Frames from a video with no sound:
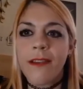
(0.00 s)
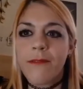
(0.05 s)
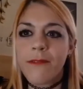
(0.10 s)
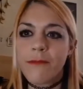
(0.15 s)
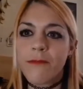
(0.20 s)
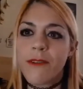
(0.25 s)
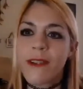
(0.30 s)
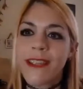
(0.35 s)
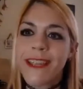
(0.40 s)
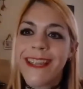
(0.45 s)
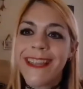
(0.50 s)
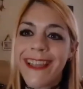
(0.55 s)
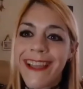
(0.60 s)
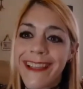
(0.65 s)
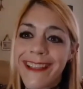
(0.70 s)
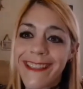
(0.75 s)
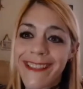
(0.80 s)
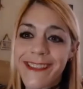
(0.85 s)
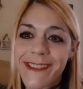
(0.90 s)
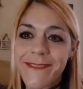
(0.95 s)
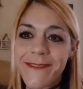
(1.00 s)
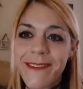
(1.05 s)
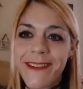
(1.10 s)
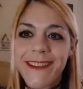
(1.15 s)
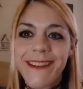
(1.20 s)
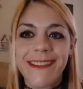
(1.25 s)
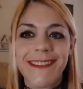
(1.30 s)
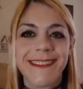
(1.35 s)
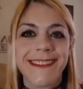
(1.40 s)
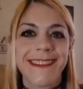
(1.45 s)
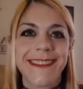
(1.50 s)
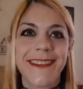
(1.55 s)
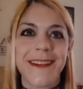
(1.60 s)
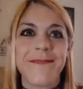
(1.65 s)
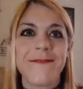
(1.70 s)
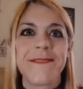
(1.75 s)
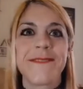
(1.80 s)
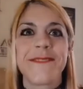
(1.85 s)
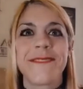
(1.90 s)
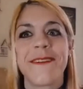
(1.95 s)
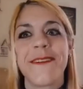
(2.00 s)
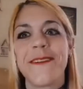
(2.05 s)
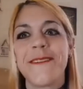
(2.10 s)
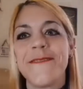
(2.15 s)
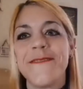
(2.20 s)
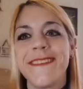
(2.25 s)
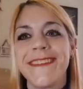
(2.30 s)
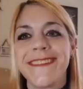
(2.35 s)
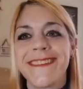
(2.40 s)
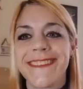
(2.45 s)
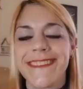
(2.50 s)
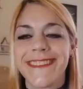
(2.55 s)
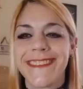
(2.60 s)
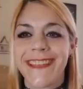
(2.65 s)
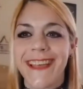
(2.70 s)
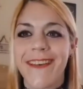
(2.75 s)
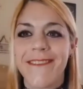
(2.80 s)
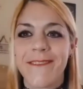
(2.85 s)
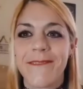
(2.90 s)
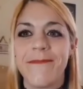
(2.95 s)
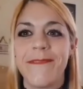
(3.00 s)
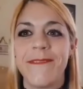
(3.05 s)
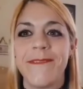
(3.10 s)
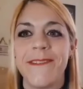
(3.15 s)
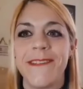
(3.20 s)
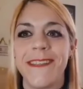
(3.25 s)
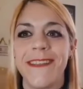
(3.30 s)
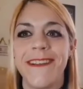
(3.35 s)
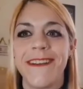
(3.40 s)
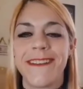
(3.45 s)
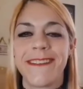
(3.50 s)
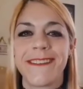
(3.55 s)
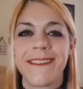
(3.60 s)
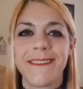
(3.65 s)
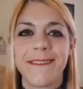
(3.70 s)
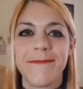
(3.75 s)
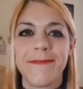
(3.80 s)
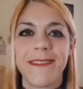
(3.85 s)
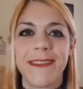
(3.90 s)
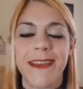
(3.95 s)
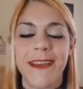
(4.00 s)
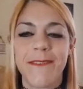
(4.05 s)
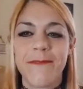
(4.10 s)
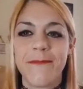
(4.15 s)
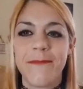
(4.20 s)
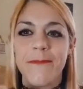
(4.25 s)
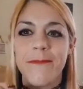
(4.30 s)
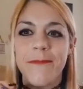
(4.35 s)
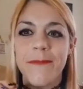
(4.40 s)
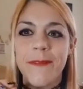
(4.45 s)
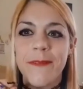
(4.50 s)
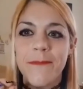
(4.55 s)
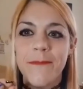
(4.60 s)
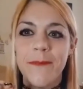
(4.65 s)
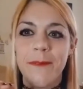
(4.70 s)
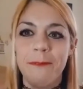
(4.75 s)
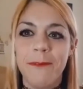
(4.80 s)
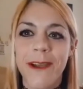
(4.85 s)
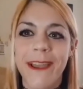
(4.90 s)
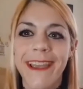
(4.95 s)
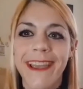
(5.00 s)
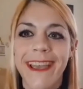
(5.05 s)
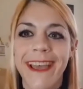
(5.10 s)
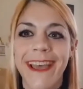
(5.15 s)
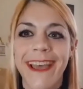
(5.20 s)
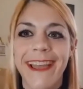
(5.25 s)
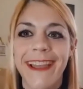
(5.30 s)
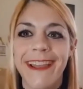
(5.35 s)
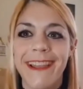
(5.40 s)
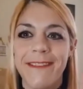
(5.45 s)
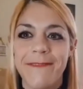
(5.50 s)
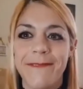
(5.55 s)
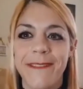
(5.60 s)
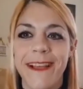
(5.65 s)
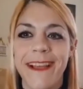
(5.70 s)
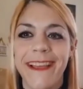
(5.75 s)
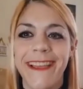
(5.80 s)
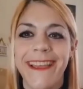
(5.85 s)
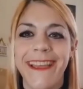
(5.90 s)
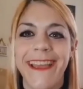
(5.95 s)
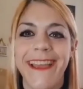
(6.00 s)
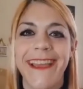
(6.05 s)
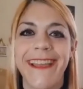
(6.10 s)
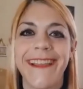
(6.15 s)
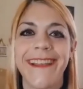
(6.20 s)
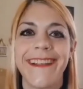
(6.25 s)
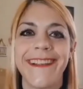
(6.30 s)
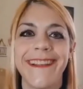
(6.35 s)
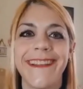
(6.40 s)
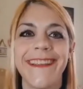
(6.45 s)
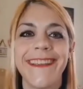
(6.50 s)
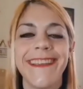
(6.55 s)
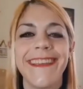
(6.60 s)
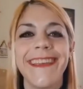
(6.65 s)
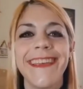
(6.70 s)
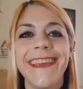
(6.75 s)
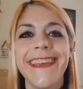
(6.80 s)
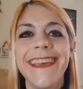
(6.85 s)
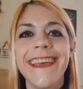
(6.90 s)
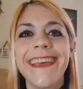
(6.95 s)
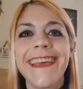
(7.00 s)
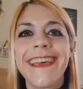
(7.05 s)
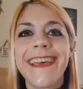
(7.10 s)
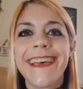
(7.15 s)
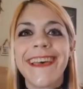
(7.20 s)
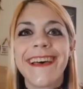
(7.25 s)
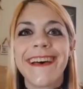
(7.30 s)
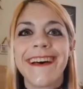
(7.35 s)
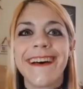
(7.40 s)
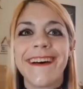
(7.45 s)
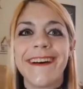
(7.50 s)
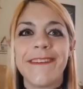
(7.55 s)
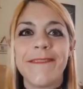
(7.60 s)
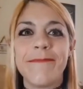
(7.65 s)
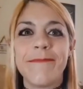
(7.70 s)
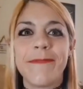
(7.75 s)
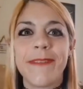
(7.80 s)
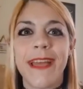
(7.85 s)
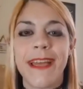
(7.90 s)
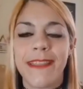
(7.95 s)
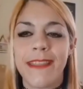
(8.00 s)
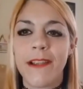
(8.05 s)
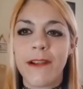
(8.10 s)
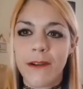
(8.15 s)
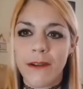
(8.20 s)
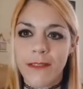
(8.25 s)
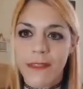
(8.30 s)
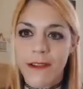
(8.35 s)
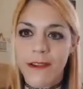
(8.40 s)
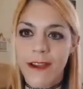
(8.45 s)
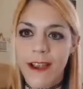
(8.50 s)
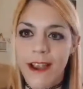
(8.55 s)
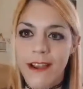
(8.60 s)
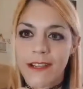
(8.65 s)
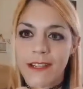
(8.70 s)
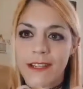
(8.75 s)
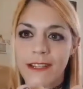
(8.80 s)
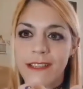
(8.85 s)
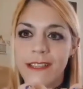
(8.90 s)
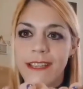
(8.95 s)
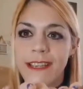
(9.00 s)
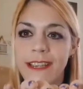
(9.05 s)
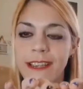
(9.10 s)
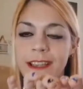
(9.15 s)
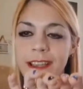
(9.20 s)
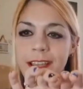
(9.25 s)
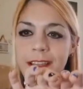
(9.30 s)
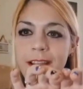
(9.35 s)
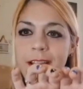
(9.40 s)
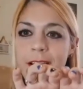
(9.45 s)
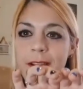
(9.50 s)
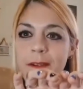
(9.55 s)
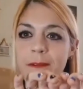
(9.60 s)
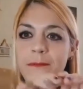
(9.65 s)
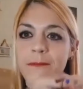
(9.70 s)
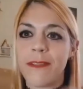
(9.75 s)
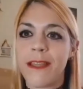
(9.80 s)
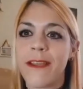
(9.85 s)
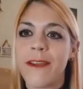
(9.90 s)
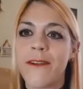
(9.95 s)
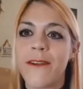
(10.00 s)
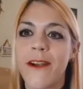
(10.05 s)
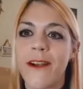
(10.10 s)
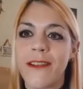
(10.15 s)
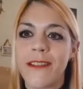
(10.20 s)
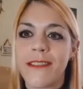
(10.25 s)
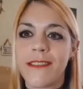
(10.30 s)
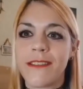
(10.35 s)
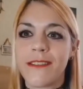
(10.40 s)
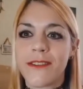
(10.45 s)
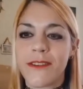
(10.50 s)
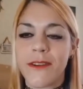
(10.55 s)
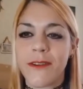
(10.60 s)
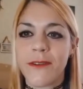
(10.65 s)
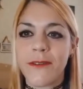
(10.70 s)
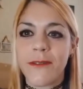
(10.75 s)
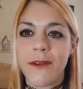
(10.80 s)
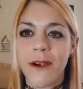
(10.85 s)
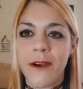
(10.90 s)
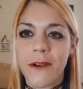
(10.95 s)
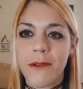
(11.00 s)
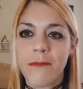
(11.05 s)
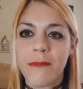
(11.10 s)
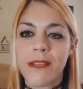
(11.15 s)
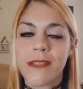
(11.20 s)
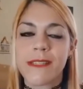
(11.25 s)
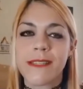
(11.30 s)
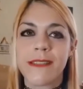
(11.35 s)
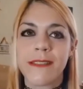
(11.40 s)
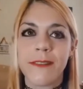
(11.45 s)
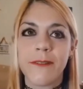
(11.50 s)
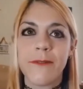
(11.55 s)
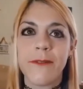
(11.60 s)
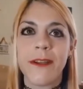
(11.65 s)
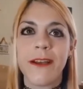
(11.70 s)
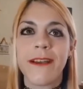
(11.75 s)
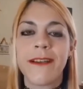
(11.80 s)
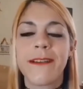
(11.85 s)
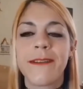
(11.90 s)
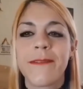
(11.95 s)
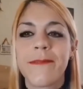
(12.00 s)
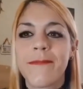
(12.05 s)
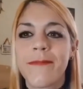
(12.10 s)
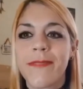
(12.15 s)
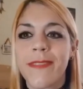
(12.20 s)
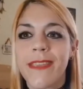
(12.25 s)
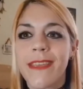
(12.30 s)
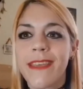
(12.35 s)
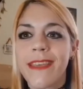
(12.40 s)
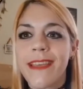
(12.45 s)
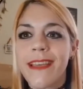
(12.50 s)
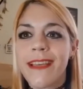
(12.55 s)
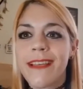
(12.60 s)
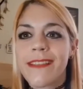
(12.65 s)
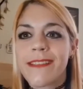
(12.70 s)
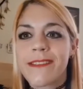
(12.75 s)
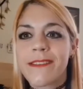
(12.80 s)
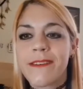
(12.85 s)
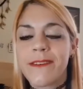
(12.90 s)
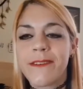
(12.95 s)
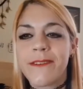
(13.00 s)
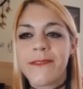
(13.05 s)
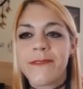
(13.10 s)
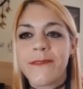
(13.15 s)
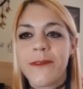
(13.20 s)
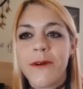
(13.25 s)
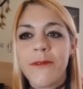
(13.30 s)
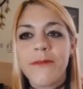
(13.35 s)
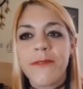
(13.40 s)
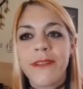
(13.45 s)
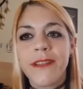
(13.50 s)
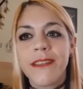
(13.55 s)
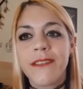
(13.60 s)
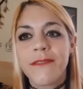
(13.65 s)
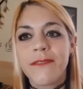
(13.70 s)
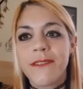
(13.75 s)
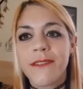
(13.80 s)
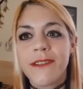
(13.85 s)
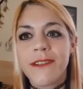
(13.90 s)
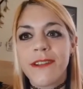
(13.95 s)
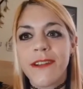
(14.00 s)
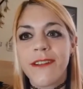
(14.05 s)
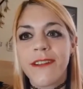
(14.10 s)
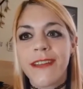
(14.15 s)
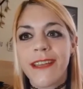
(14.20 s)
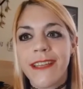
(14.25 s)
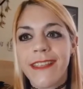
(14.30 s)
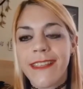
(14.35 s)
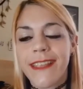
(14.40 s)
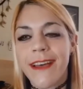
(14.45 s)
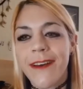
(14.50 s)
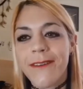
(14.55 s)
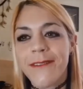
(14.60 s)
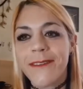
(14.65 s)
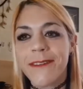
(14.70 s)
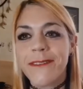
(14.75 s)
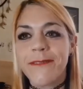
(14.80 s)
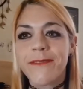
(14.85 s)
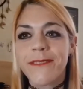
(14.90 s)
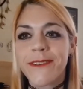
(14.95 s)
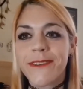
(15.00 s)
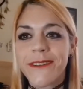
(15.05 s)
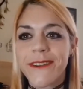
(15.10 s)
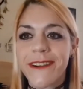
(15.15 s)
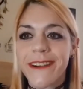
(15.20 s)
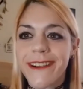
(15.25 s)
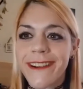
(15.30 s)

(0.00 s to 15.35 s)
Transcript: really like this one because it comes with Artemis and that would be really awesome to have a white cat and a black cat. Um, and they're they're actually an item later on in the show, Artemis and Luna. So hopefully in the future I'll get that one for sure.